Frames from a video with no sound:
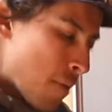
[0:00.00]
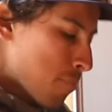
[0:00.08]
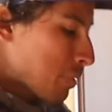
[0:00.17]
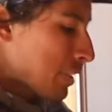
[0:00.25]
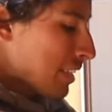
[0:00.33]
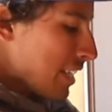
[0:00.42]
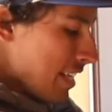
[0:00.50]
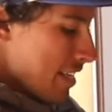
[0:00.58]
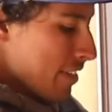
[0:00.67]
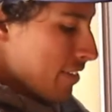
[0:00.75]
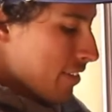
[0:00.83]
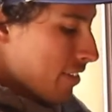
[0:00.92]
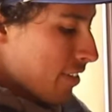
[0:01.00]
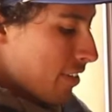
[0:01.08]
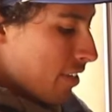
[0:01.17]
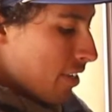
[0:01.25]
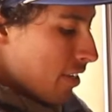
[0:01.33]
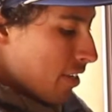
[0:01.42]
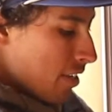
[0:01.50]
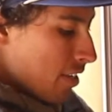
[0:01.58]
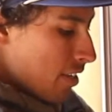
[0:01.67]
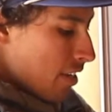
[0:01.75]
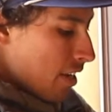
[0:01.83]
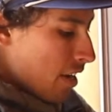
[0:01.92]
please
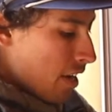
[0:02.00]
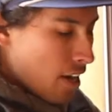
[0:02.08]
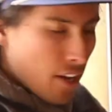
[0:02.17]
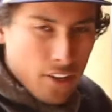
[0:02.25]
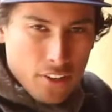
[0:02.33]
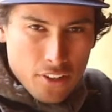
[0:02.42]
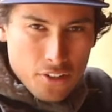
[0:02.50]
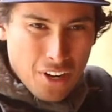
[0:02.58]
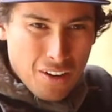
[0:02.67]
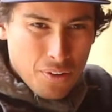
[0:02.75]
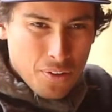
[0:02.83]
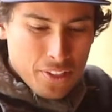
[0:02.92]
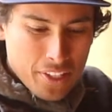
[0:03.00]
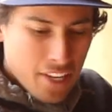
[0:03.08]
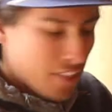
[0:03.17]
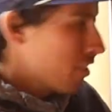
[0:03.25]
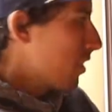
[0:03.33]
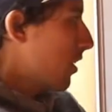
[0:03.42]
draw what we're seeing.